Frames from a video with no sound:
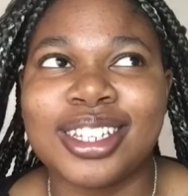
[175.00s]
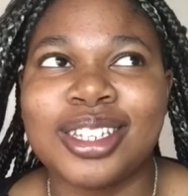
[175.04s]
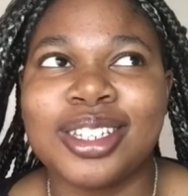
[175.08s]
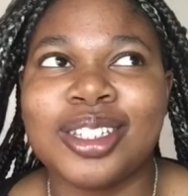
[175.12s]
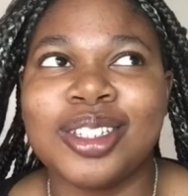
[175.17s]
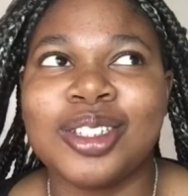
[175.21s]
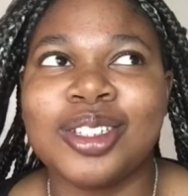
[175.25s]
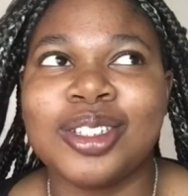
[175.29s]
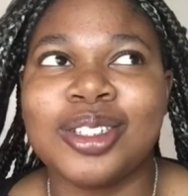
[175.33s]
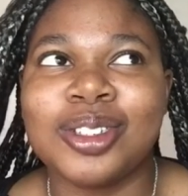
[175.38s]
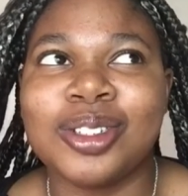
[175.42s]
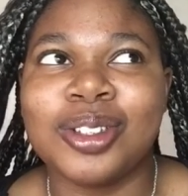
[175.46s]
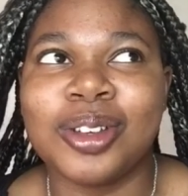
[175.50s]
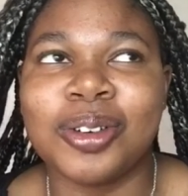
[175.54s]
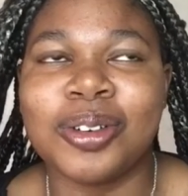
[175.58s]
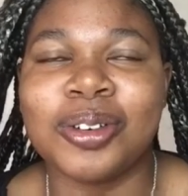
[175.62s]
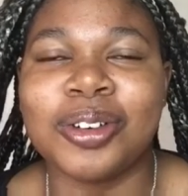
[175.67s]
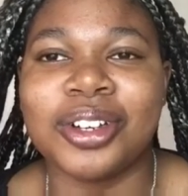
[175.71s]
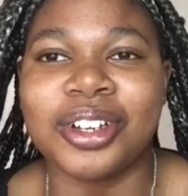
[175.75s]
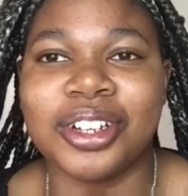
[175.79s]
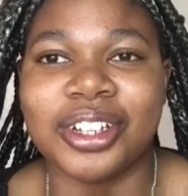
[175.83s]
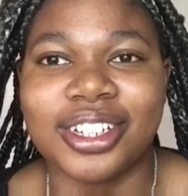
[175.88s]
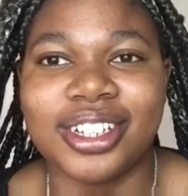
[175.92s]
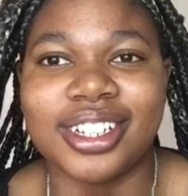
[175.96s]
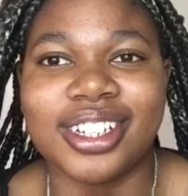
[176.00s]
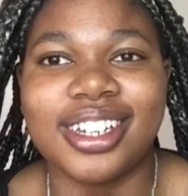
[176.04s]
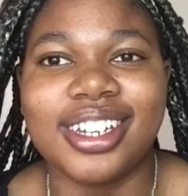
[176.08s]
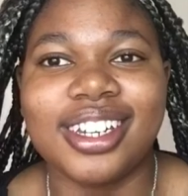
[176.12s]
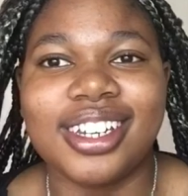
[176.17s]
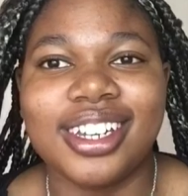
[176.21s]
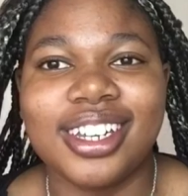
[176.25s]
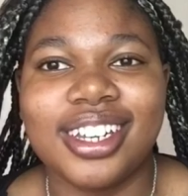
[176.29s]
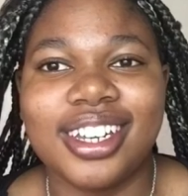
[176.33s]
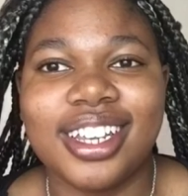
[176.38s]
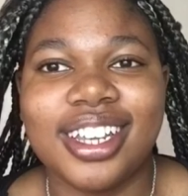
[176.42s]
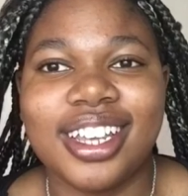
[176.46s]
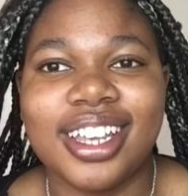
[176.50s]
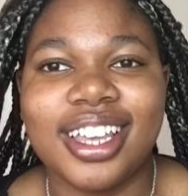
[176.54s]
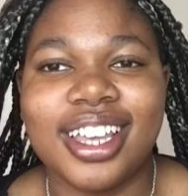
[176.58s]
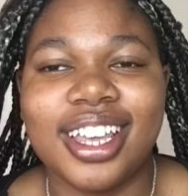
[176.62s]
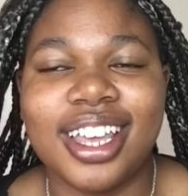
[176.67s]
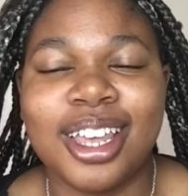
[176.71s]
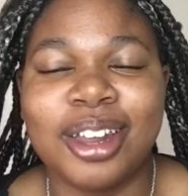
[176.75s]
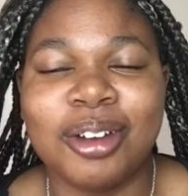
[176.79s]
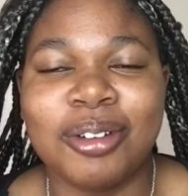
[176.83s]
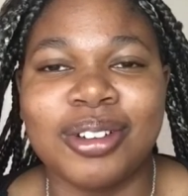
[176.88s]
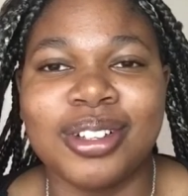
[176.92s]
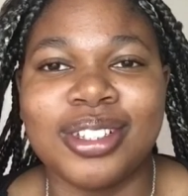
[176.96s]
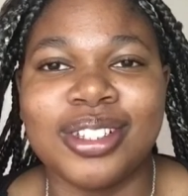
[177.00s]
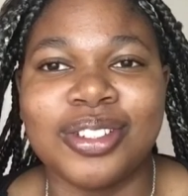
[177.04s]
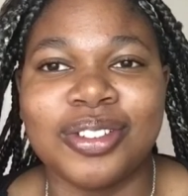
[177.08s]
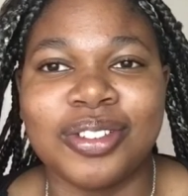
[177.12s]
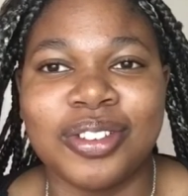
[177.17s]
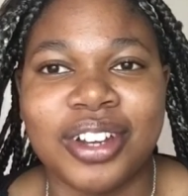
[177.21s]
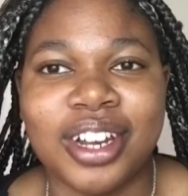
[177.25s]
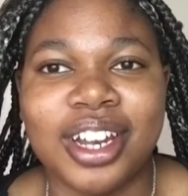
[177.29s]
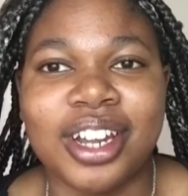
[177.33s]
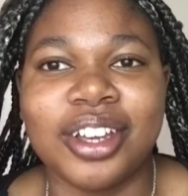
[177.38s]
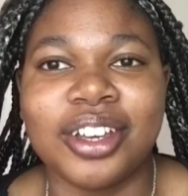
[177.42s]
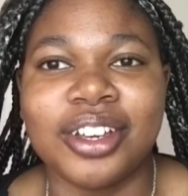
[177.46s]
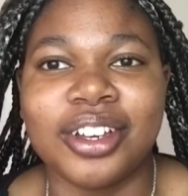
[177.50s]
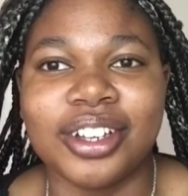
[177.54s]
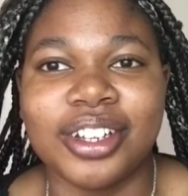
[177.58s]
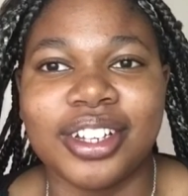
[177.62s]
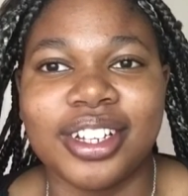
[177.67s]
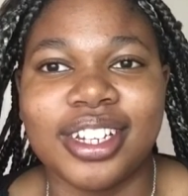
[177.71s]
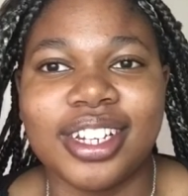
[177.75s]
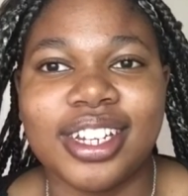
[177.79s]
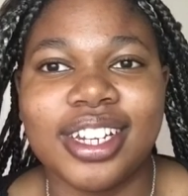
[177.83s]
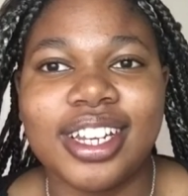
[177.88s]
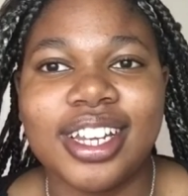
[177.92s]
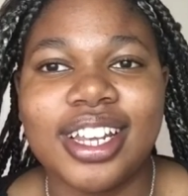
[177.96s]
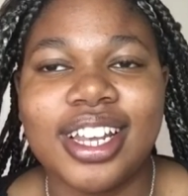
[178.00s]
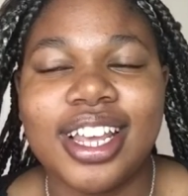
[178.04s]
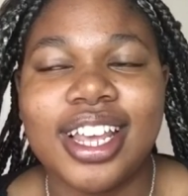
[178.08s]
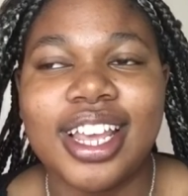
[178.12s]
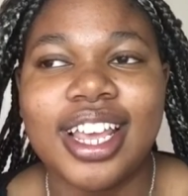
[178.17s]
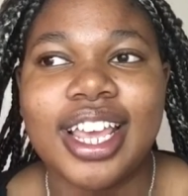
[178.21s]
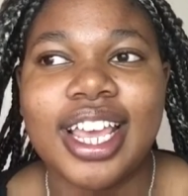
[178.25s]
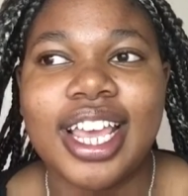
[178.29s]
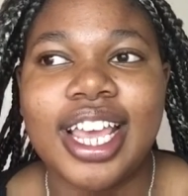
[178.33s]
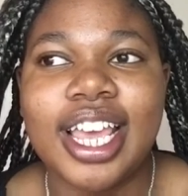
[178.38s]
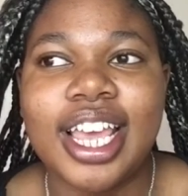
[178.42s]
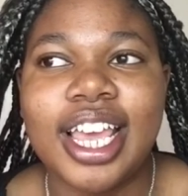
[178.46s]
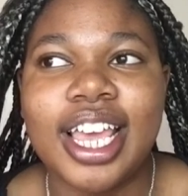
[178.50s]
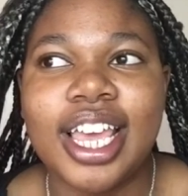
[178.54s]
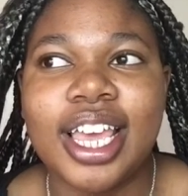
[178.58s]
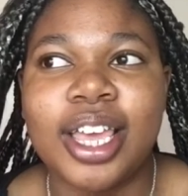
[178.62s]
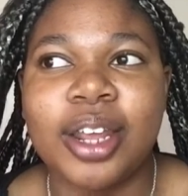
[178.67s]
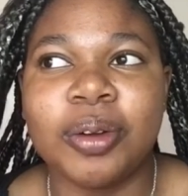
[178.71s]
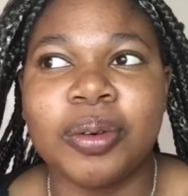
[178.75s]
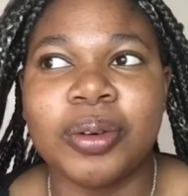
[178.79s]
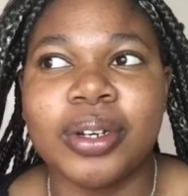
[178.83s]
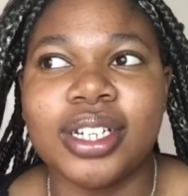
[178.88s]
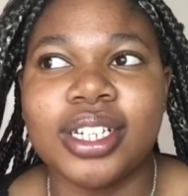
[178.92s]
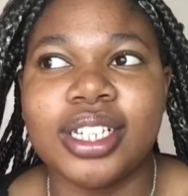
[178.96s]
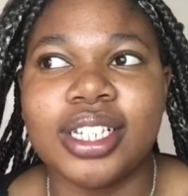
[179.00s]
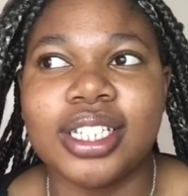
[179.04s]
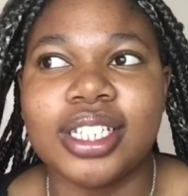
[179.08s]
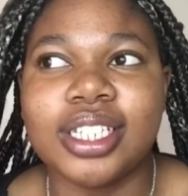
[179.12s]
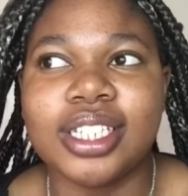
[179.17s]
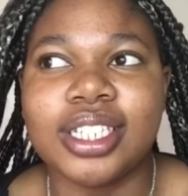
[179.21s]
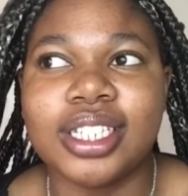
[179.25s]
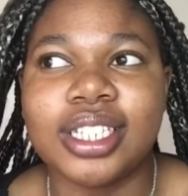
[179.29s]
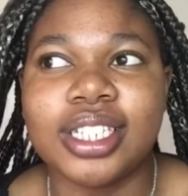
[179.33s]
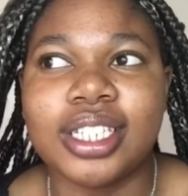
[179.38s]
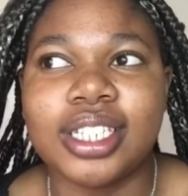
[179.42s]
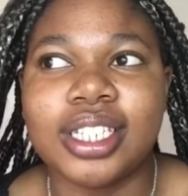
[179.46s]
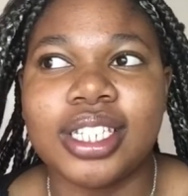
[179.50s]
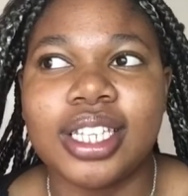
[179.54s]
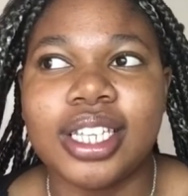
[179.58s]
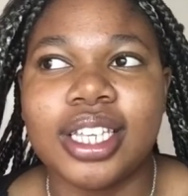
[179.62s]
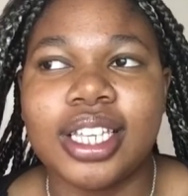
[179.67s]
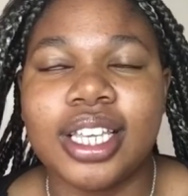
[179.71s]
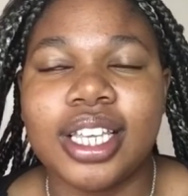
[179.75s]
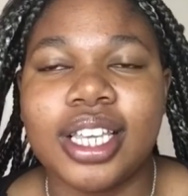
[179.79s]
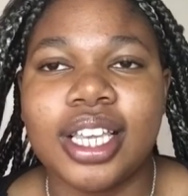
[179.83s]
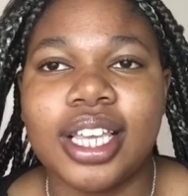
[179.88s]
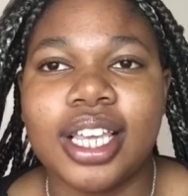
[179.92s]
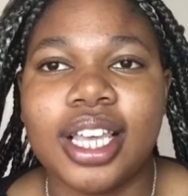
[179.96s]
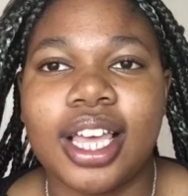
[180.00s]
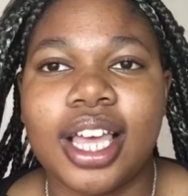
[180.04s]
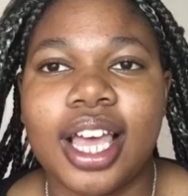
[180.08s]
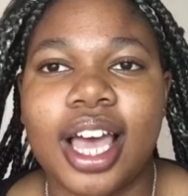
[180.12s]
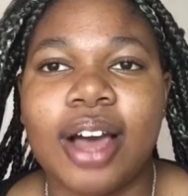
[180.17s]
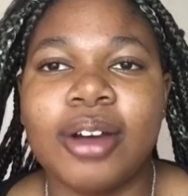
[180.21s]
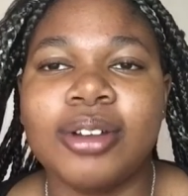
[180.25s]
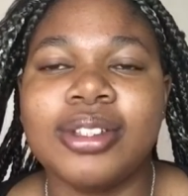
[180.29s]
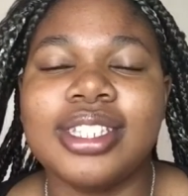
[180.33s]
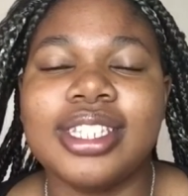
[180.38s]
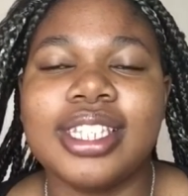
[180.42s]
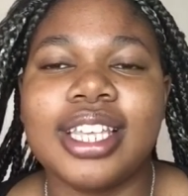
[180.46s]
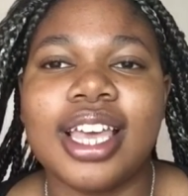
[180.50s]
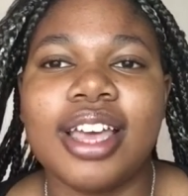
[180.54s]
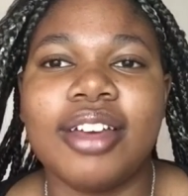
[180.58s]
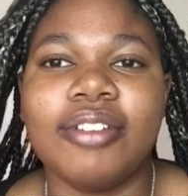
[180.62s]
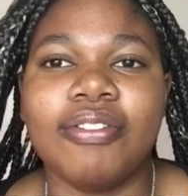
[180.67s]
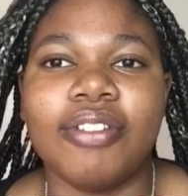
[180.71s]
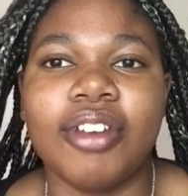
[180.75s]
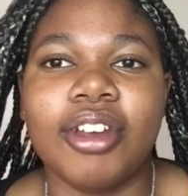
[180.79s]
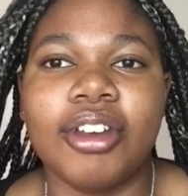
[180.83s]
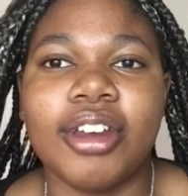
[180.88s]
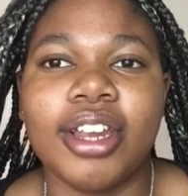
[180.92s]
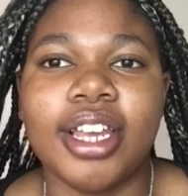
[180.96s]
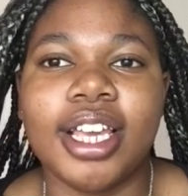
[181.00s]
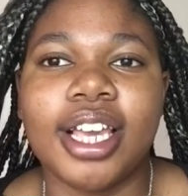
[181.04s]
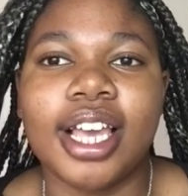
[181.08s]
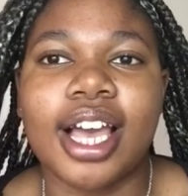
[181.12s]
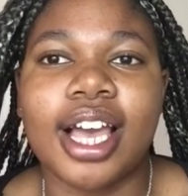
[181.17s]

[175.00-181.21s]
so good. It was really good. It was, I would say, a very